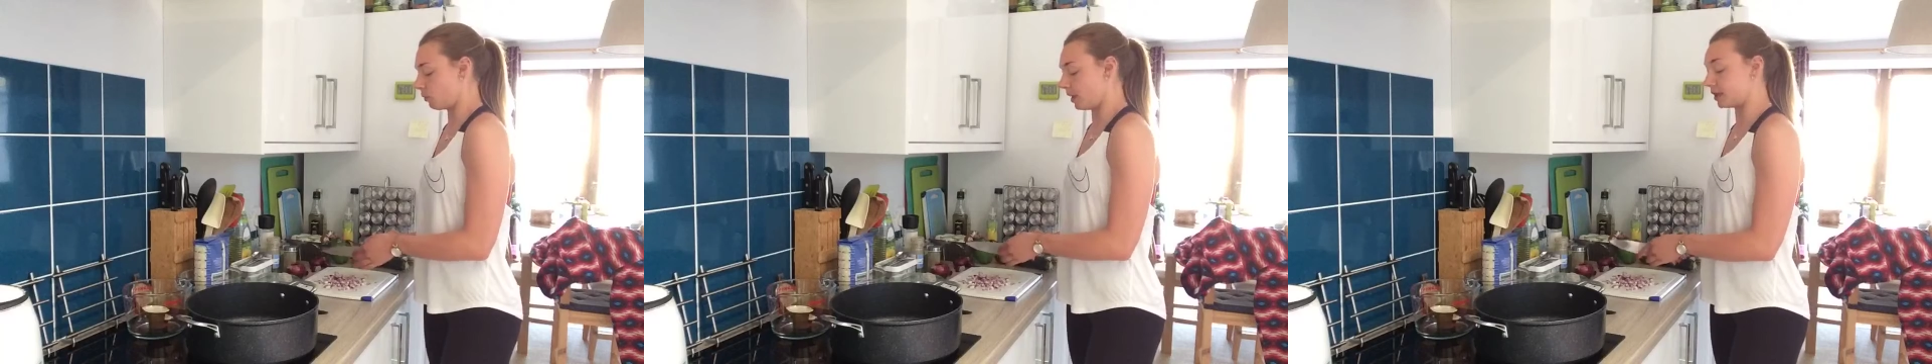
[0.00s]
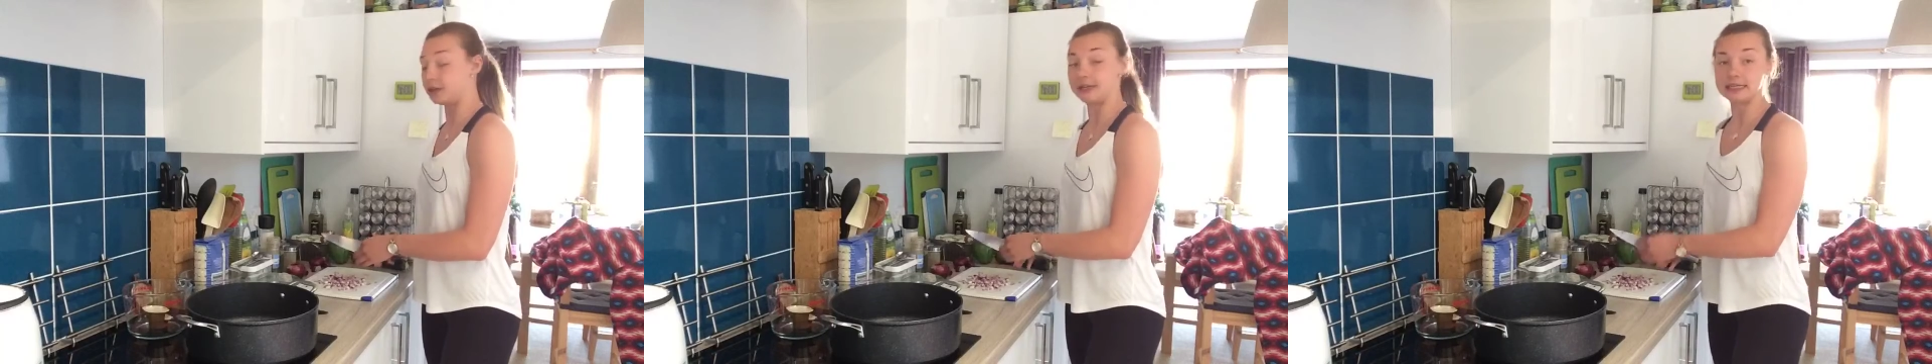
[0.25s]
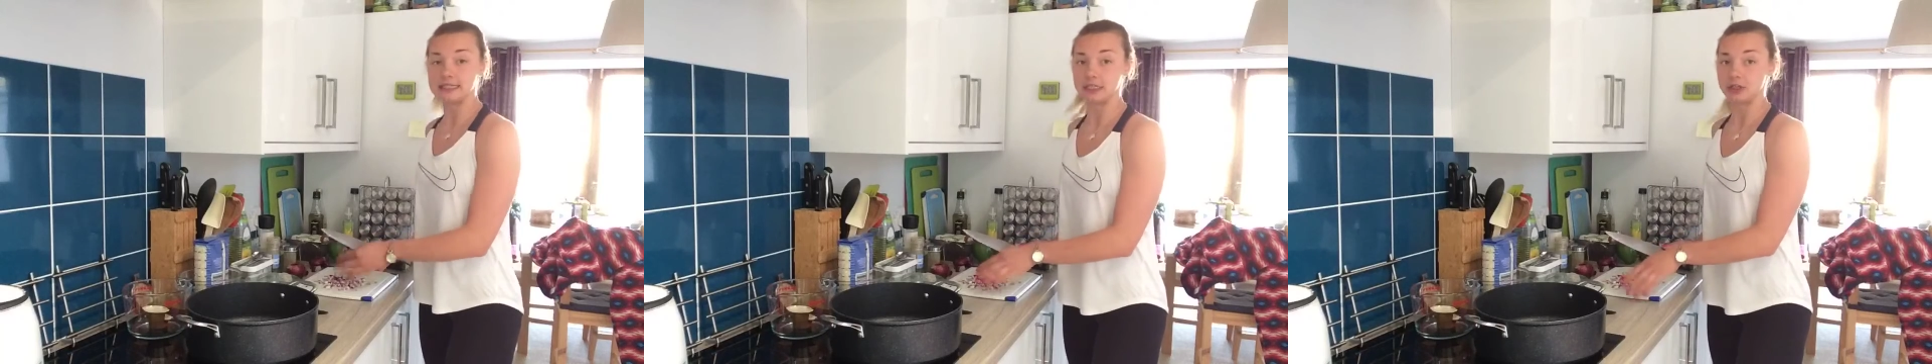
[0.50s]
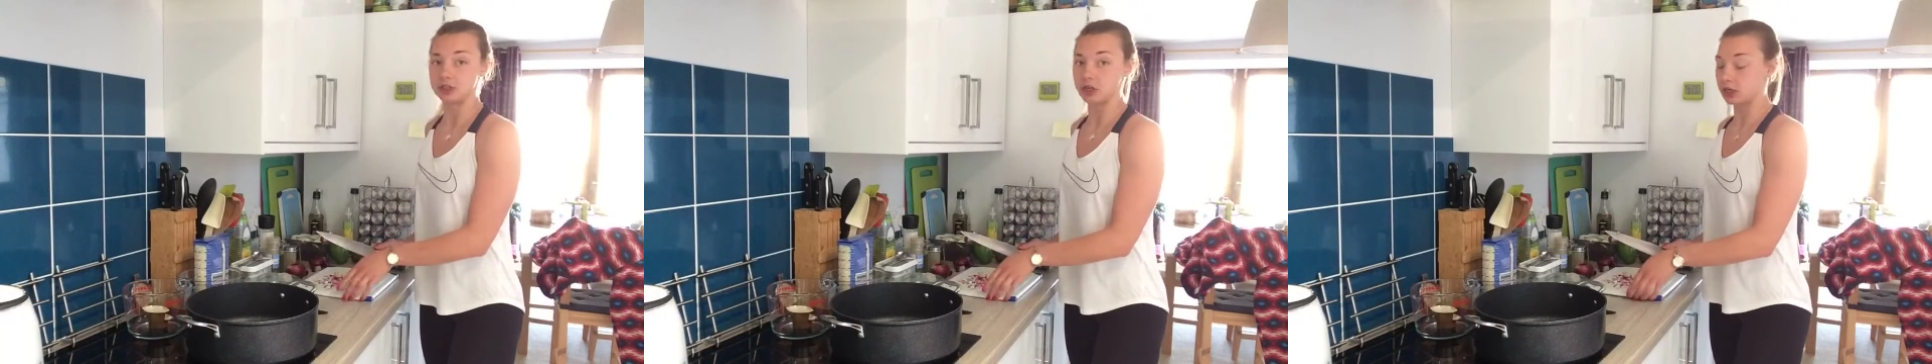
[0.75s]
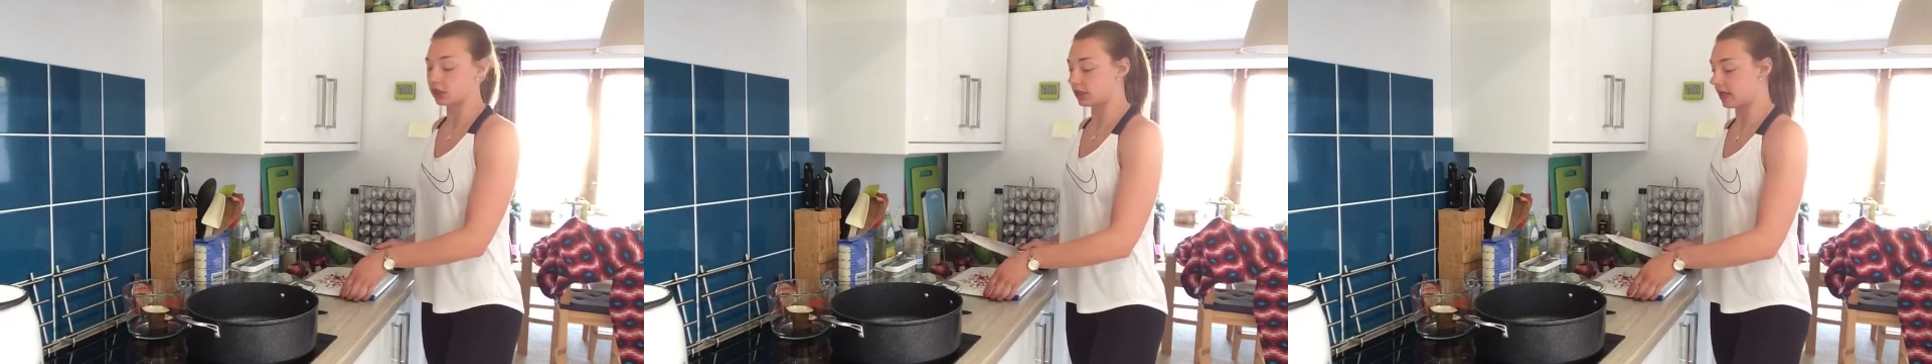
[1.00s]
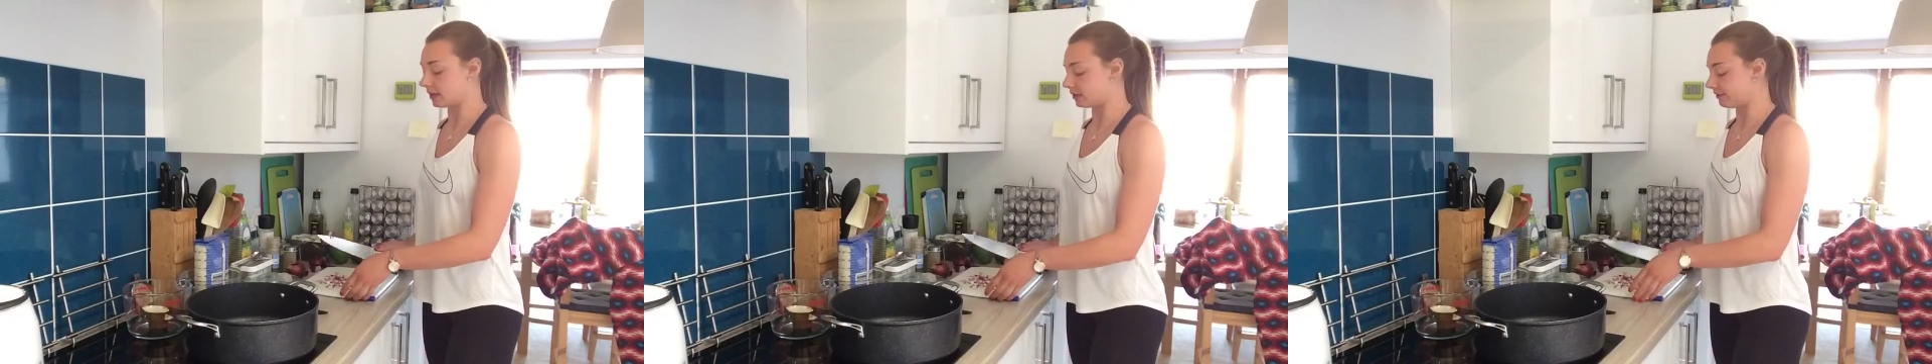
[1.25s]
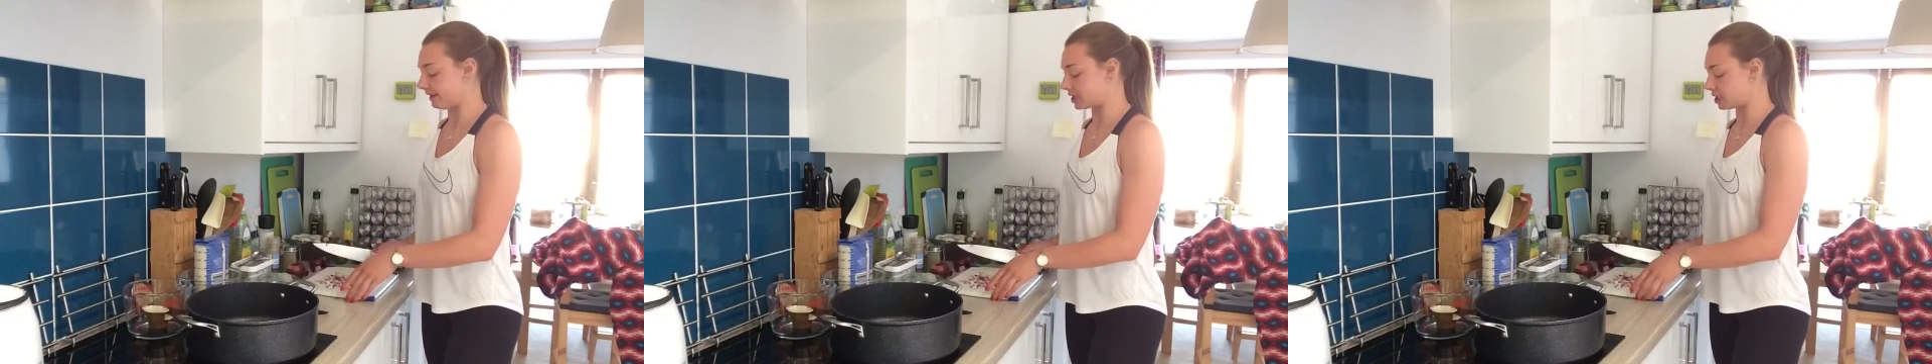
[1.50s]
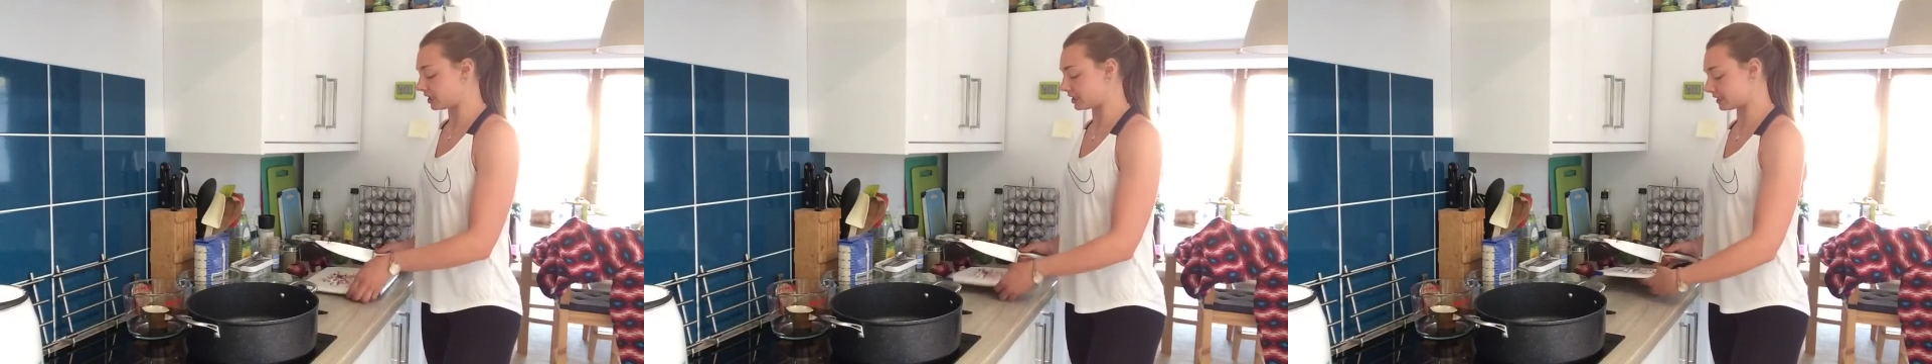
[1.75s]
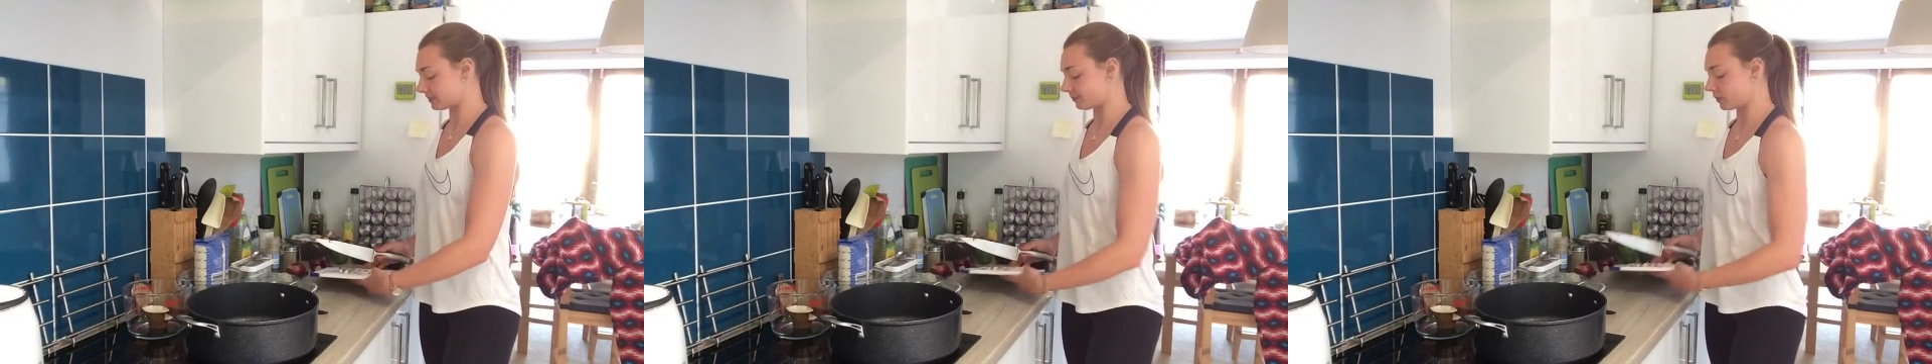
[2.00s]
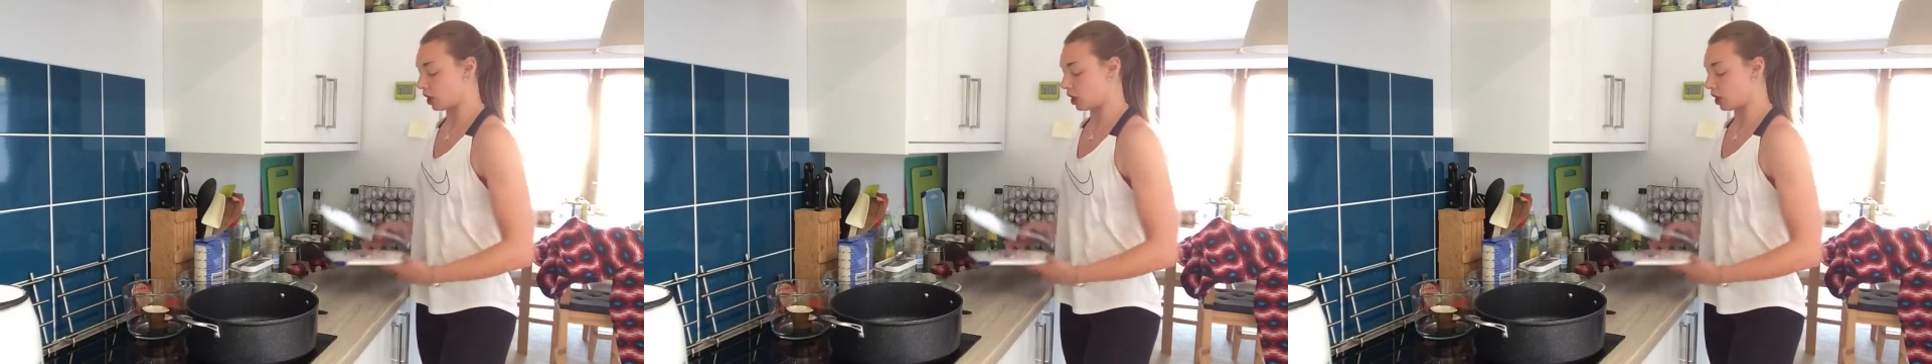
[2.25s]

when you're eating your darker colour veggies.